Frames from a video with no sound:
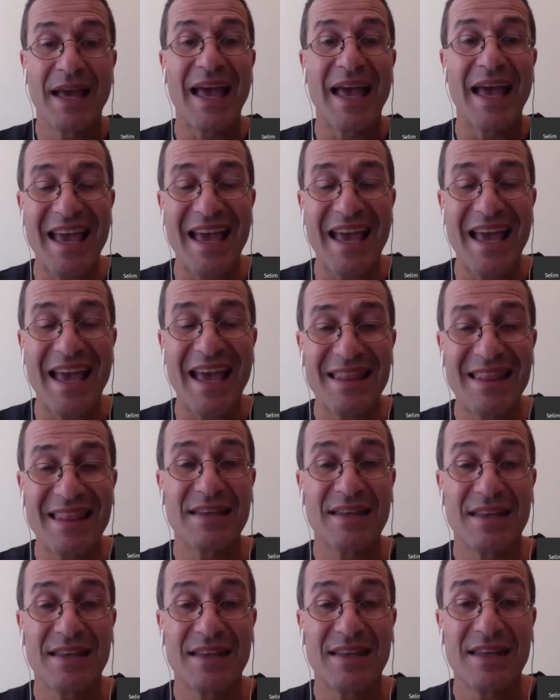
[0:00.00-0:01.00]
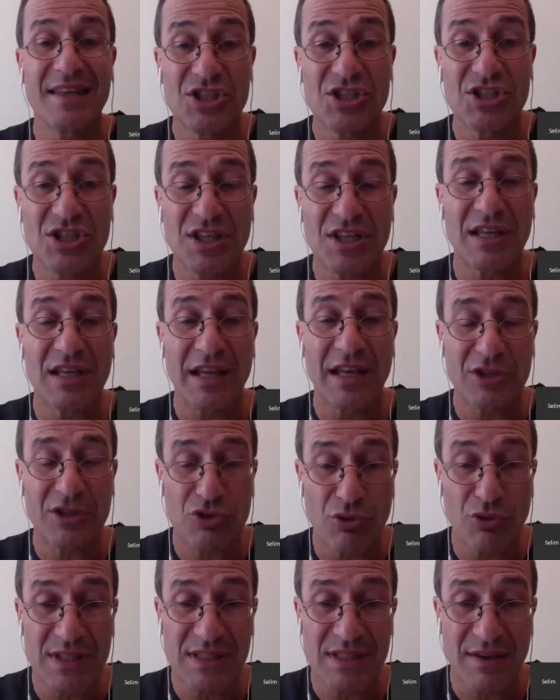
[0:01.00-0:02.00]
and the EEG, the
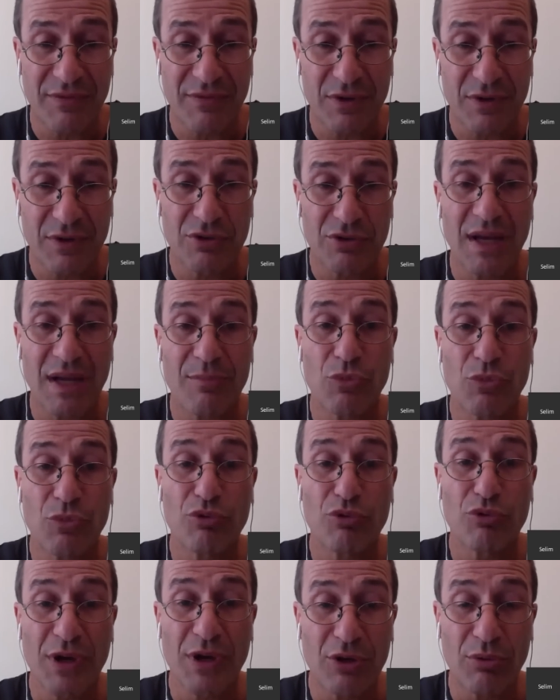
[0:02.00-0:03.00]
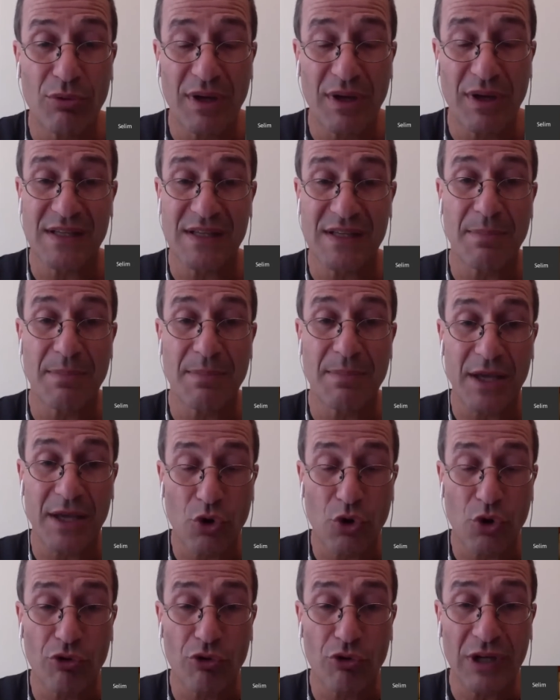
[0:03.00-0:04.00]
electroencephalogram, the brain waves. And by
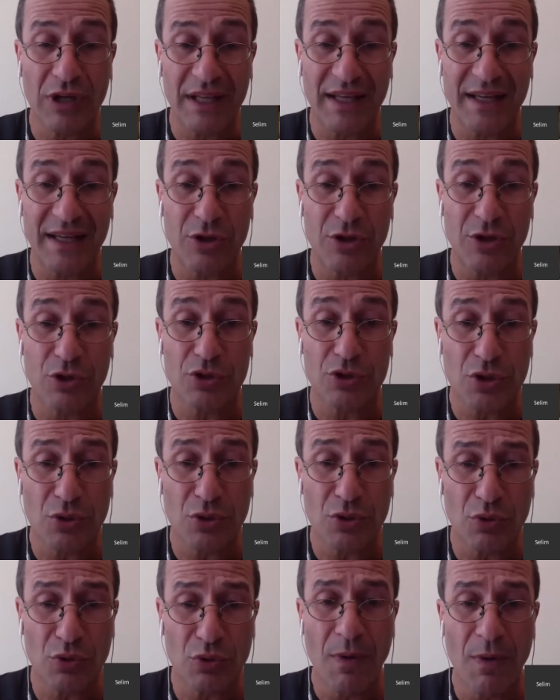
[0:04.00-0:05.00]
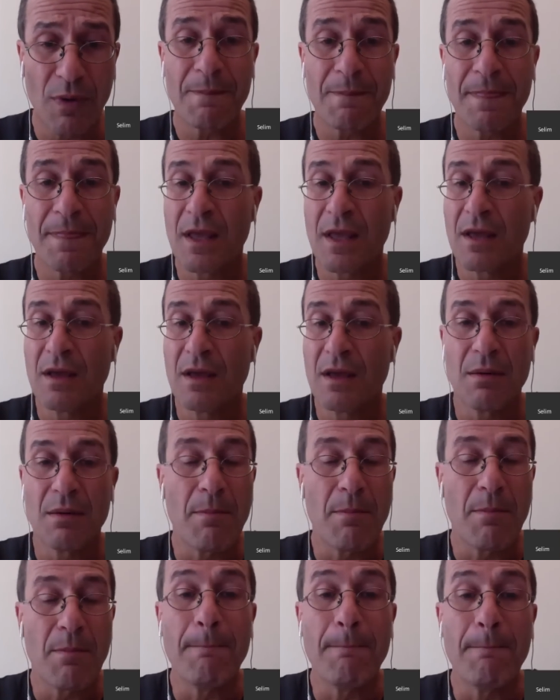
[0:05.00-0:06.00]
correlating the two,
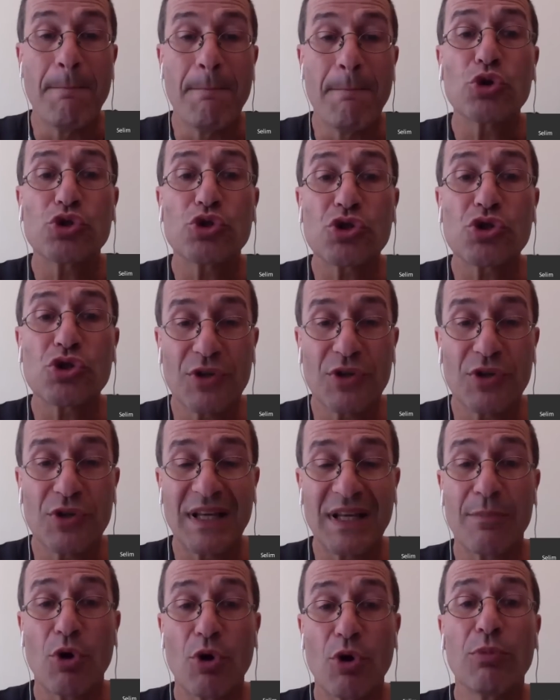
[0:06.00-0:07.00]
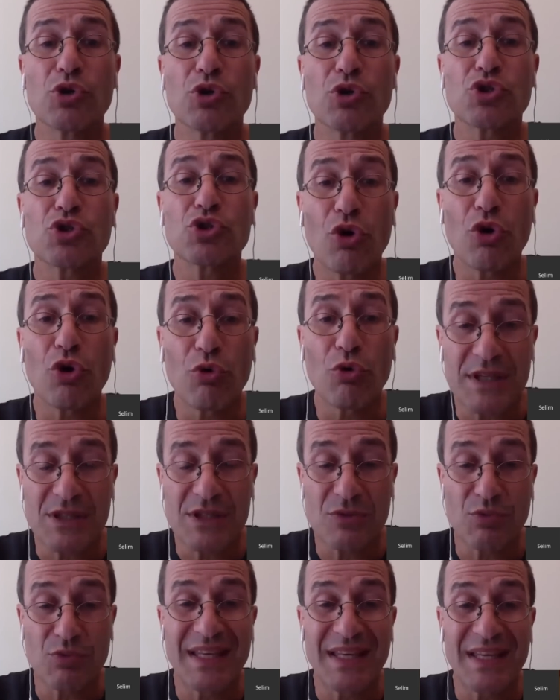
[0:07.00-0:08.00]
most of the time, almost always,
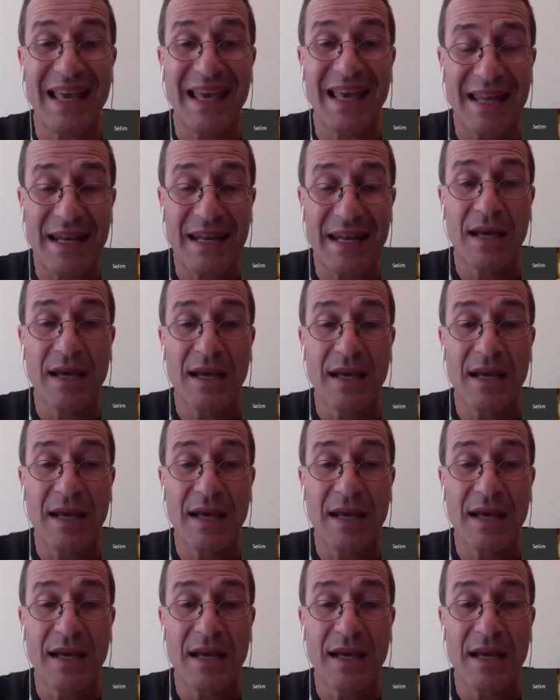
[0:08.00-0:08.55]
we can